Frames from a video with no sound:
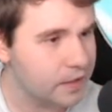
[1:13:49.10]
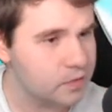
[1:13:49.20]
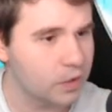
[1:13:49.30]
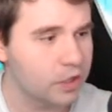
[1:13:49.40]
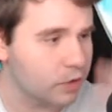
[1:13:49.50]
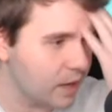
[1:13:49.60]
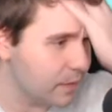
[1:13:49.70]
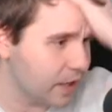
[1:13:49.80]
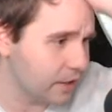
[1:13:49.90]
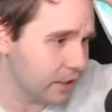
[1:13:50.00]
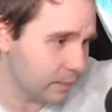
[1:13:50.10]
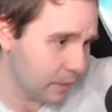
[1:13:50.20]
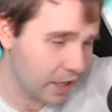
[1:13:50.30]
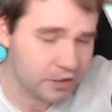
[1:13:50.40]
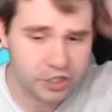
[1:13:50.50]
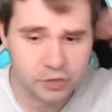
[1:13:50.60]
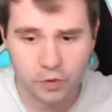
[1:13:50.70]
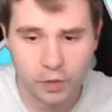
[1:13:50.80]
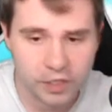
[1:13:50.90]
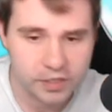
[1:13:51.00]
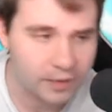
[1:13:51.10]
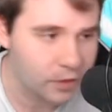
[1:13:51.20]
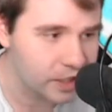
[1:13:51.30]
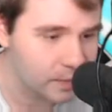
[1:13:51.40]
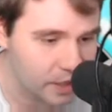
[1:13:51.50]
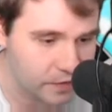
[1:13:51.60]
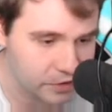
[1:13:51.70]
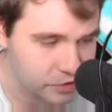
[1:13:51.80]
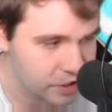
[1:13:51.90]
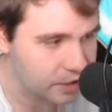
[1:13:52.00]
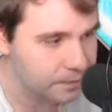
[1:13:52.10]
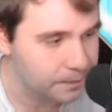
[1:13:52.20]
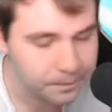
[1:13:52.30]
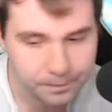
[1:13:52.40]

Just want to grab my energies real quick, because I want to get my adventures done.